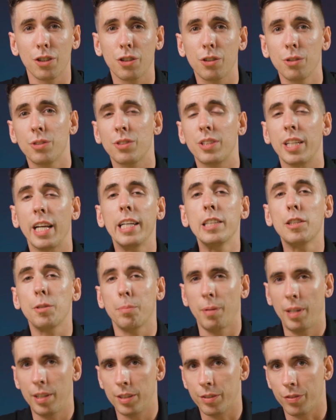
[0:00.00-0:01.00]
includes the
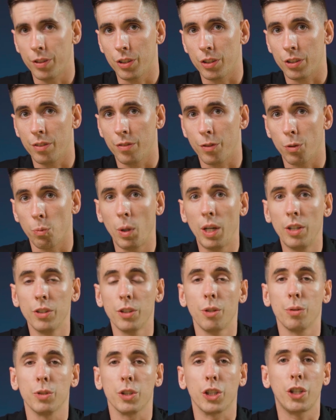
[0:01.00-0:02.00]
enterprise version of the
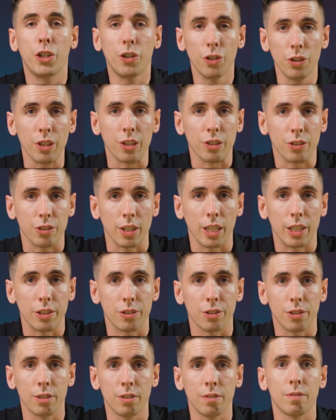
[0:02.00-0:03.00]
well-known Cura
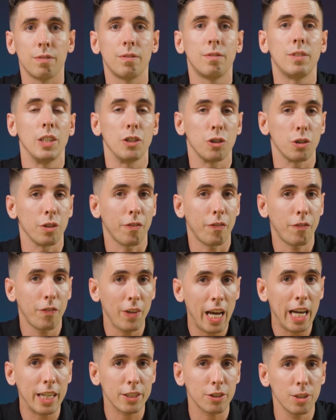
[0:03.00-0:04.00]
slicer, Digital
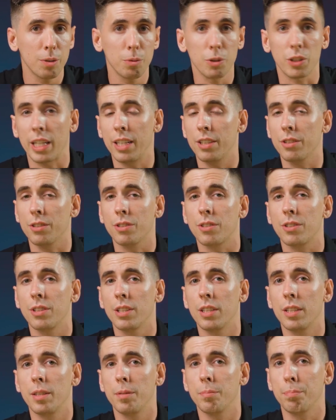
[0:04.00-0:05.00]
Factory, which handles
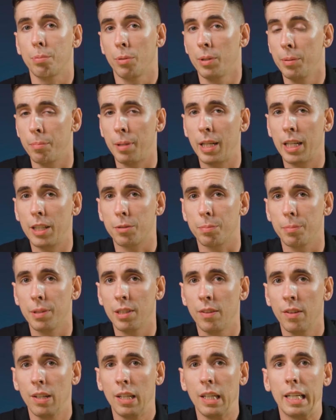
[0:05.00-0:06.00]
the print
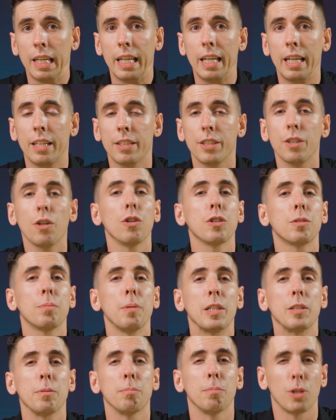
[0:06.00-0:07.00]
management, and the
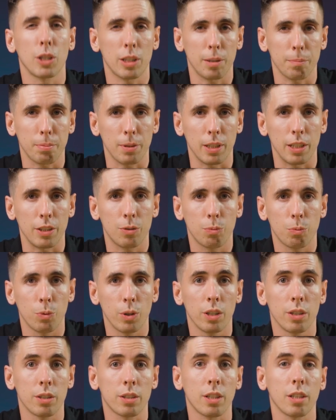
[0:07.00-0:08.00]
Ultimaker Marketplace,
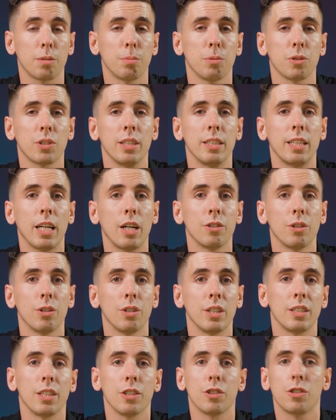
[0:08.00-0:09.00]
where customers can
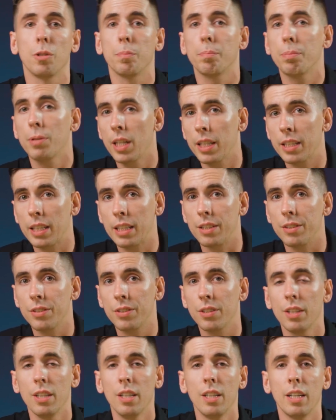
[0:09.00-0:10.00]
download additional
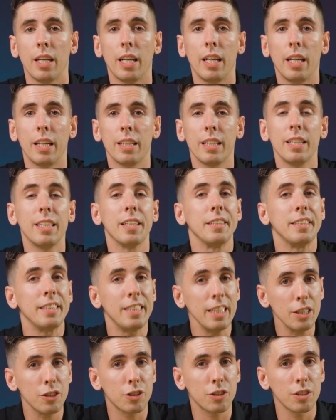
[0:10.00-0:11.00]
plugins. And in
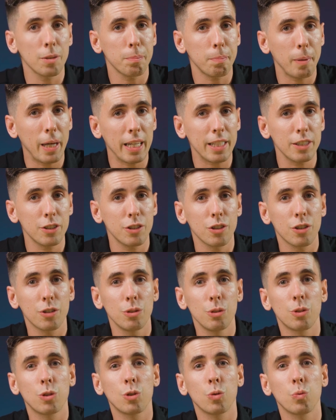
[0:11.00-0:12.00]
addition, the package
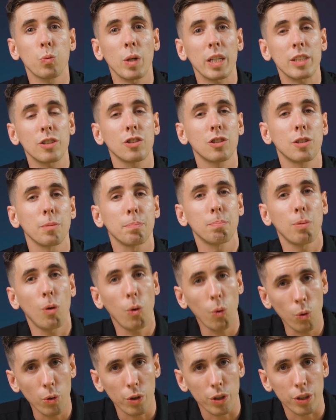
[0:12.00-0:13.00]
includes direct
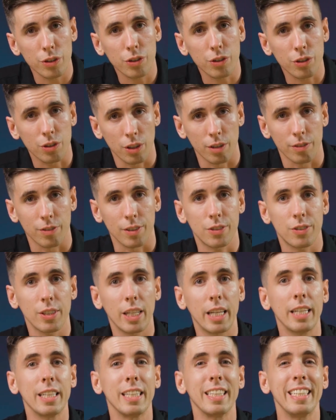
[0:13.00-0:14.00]
support service
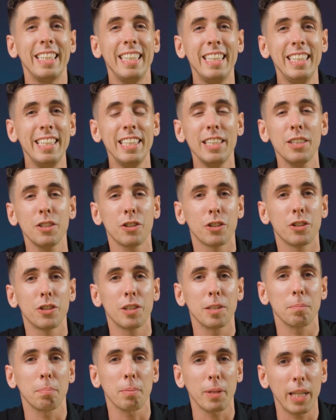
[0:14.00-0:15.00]
and an
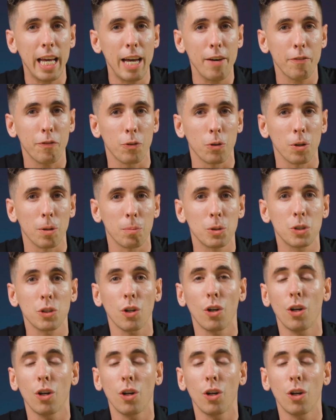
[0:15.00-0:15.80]
e-learning platform, which